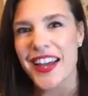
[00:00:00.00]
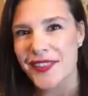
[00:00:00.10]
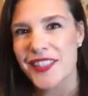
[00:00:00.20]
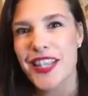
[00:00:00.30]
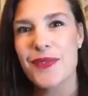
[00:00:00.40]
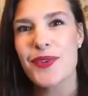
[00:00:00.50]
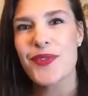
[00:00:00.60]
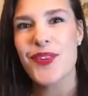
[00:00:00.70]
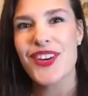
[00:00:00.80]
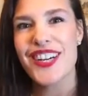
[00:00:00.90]
I've said it
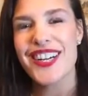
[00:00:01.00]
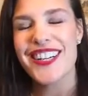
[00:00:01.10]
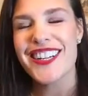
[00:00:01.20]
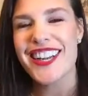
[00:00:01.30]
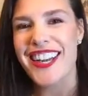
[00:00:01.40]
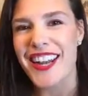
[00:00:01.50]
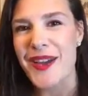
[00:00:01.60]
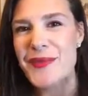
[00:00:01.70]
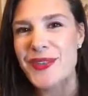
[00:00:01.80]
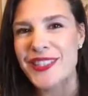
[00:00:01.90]
before and
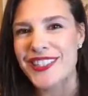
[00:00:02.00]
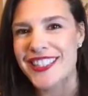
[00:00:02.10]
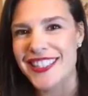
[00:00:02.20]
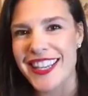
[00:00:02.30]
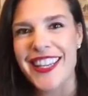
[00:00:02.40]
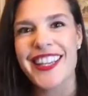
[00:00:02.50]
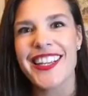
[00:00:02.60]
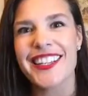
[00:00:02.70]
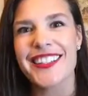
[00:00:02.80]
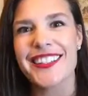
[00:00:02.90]
I will say it
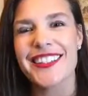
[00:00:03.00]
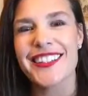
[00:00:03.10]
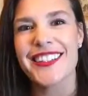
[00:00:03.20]
again.